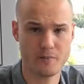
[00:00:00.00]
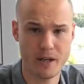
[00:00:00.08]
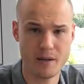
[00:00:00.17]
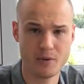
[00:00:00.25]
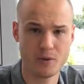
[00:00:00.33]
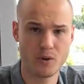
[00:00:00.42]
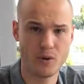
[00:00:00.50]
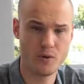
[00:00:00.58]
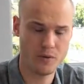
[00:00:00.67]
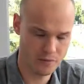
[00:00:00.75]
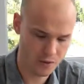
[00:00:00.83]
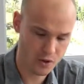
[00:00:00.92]
people who
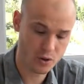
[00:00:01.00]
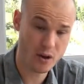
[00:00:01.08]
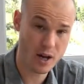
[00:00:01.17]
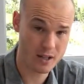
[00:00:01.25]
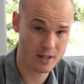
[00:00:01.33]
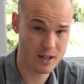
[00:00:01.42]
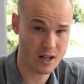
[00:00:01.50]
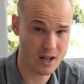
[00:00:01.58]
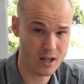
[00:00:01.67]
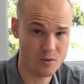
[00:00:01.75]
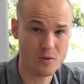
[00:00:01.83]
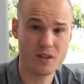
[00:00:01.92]
have viewed or added to
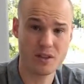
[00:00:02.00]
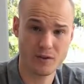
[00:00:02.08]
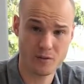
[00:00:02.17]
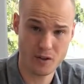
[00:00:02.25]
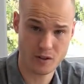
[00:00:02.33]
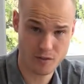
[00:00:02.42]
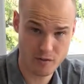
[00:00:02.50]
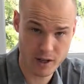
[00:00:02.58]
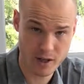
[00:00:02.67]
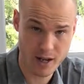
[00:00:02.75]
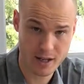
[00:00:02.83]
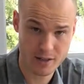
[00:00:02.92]
cart within the first 3
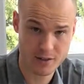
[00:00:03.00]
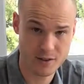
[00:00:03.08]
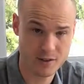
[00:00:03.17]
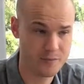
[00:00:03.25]
days,